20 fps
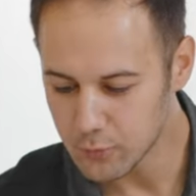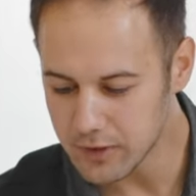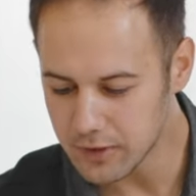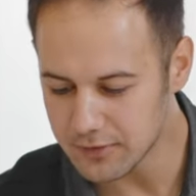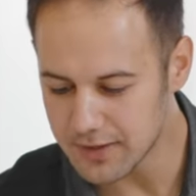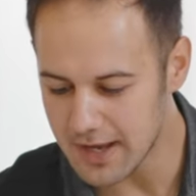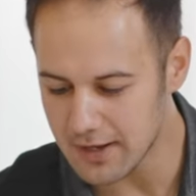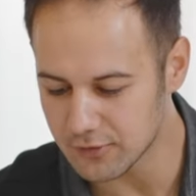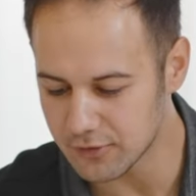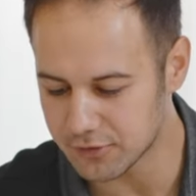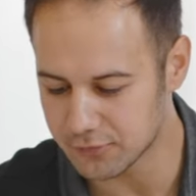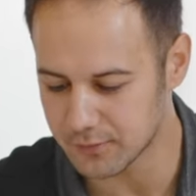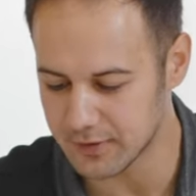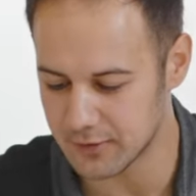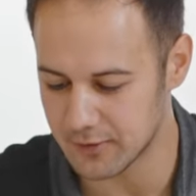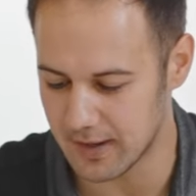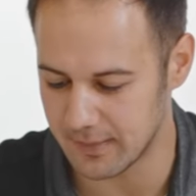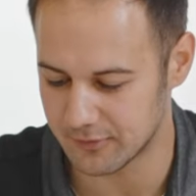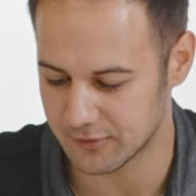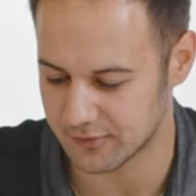we are down to three
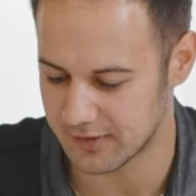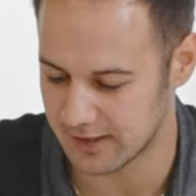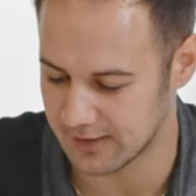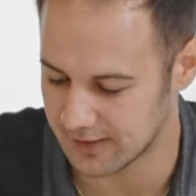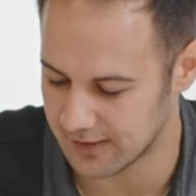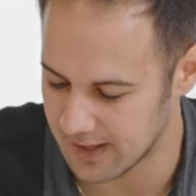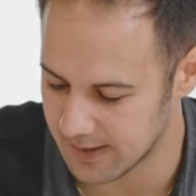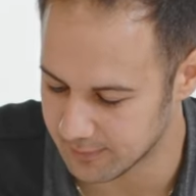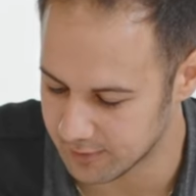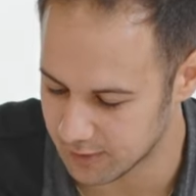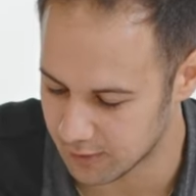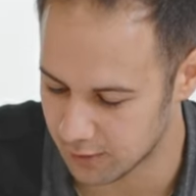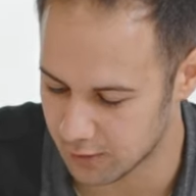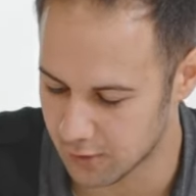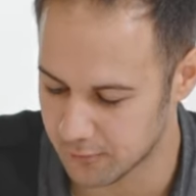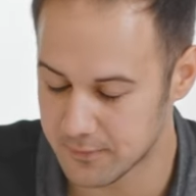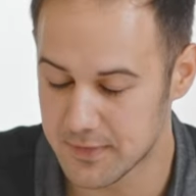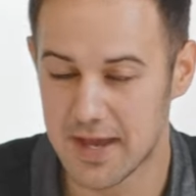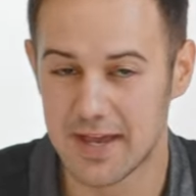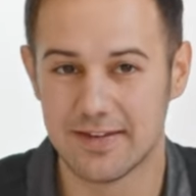grapes. We're down to
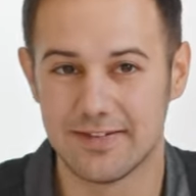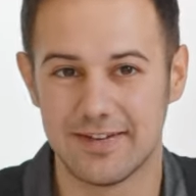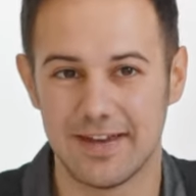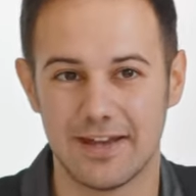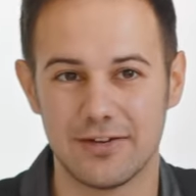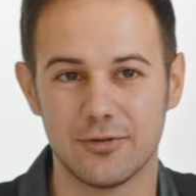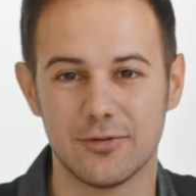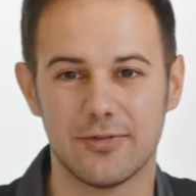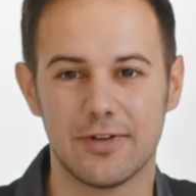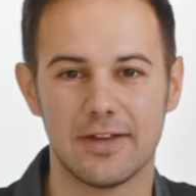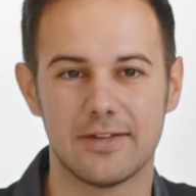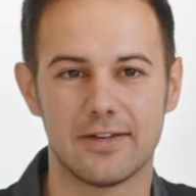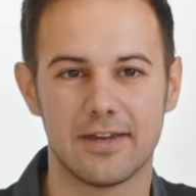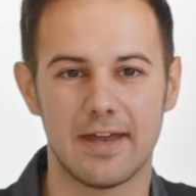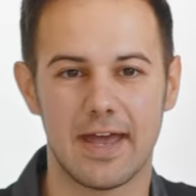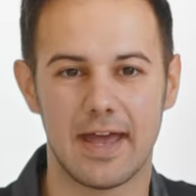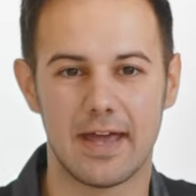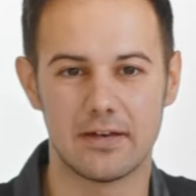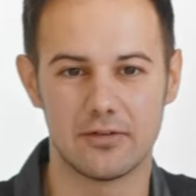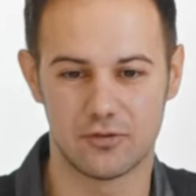Nebbiolo,
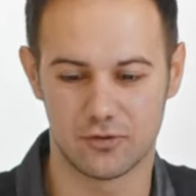Sangiovese, and